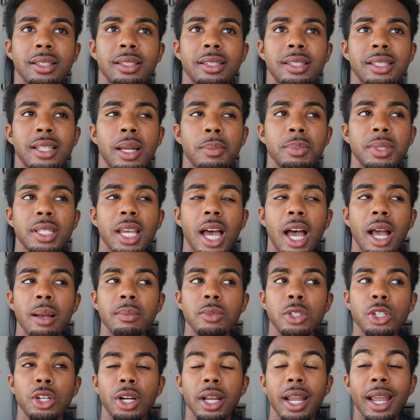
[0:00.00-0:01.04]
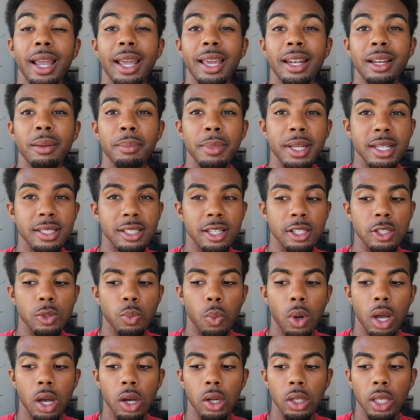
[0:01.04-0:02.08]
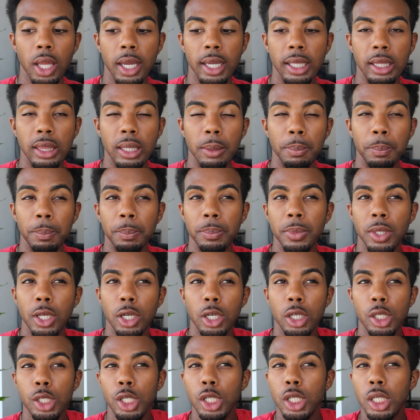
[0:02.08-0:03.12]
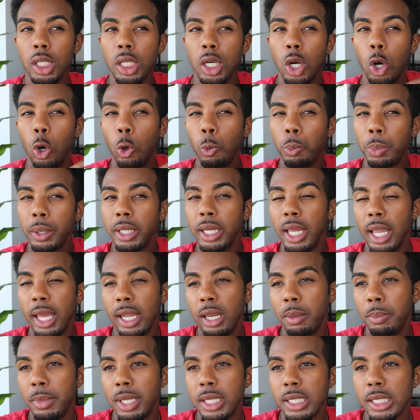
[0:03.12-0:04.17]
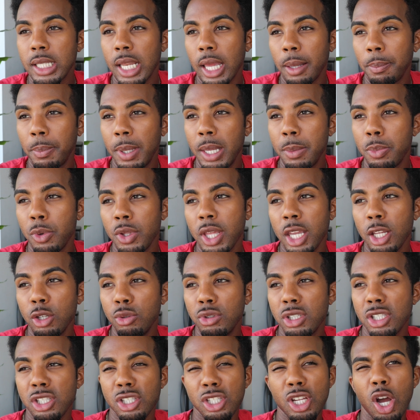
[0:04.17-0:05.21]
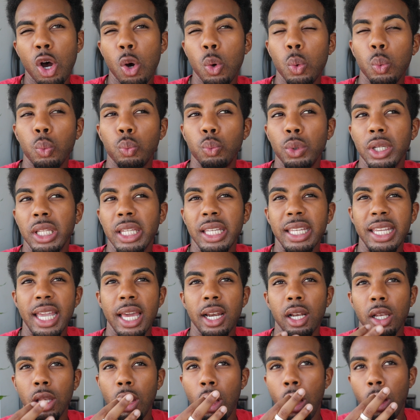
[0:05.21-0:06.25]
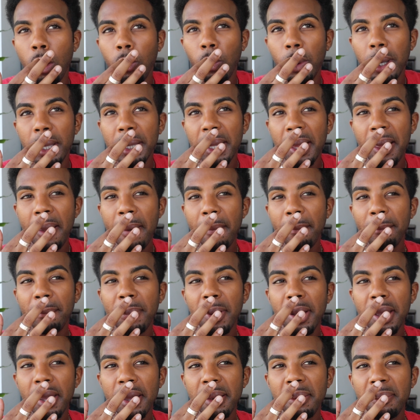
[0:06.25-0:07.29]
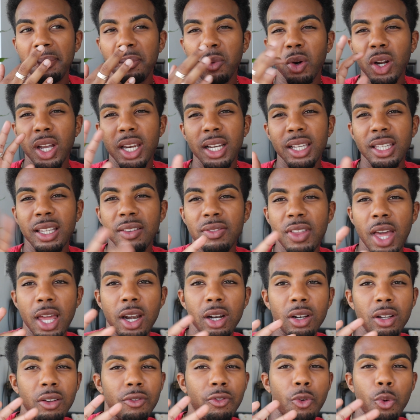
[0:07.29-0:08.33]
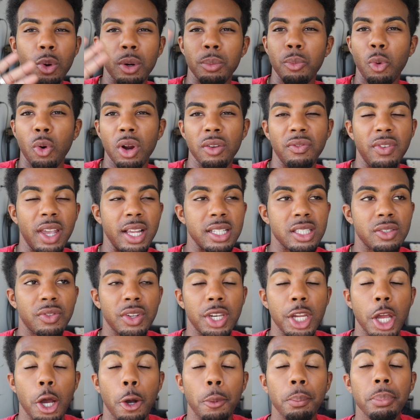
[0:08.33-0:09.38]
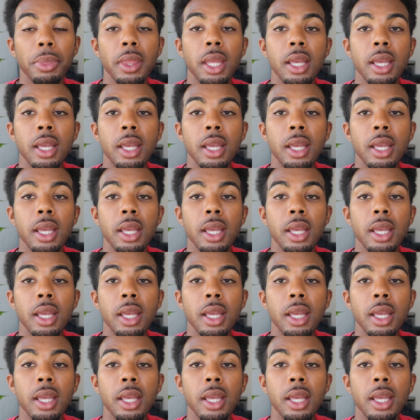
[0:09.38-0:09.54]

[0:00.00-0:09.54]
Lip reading: sometimes your enemies as well, like your open enemies, like people that you just don't really get along with, but we're gonna leave that up for a more advanced video.